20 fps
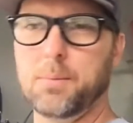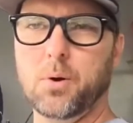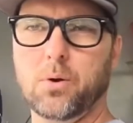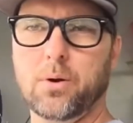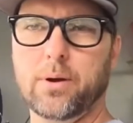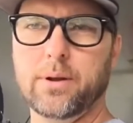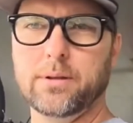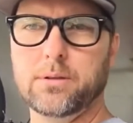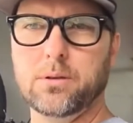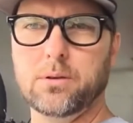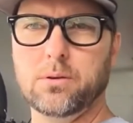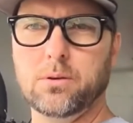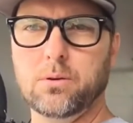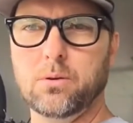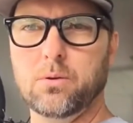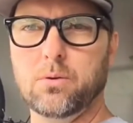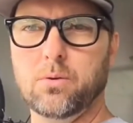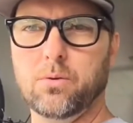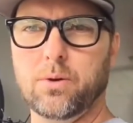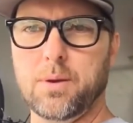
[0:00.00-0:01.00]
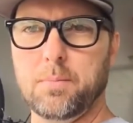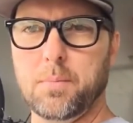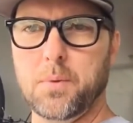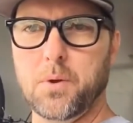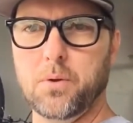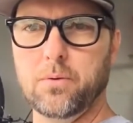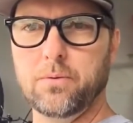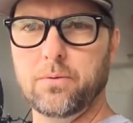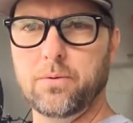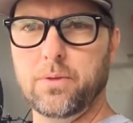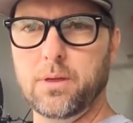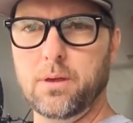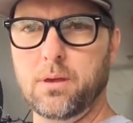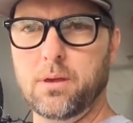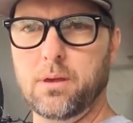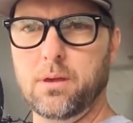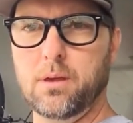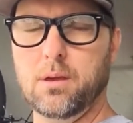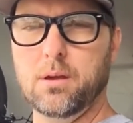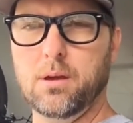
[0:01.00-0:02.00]
going to remove
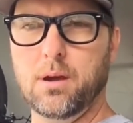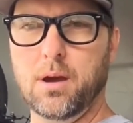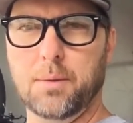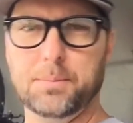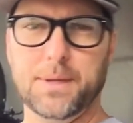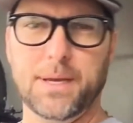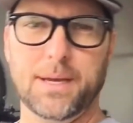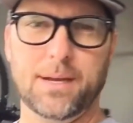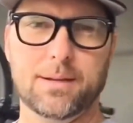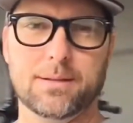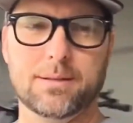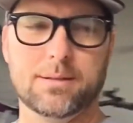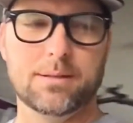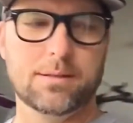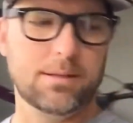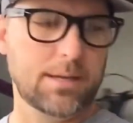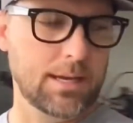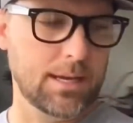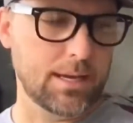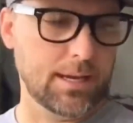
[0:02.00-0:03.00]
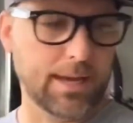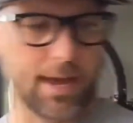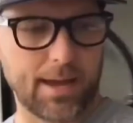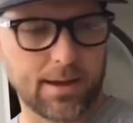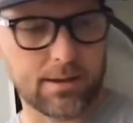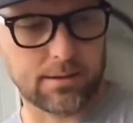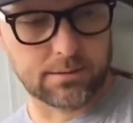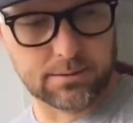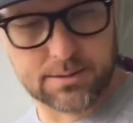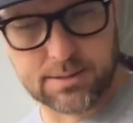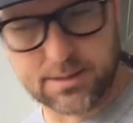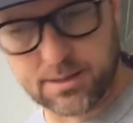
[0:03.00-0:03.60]
the updated decals,